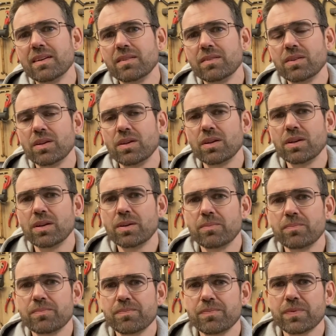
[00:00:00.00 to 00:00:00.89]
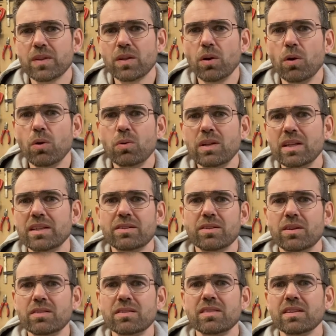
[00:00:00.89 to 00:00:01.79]
the the whole
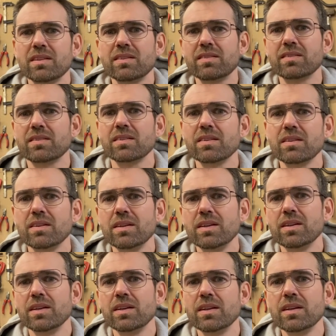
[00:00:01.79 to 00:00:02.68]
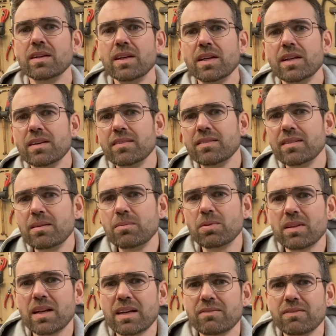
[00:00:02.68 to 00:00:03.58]
inductance seems
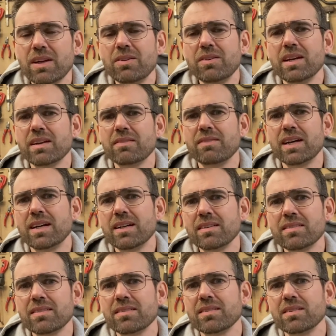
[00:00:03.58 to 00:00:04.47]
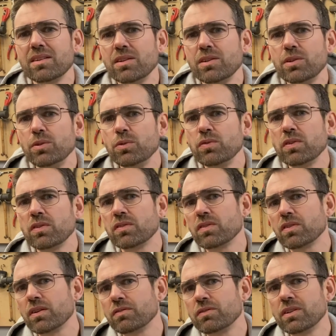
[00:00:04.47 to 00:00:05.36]
like very advanced. The usage
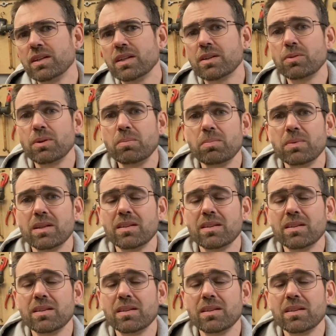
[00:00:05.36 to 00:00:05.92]
of the equipment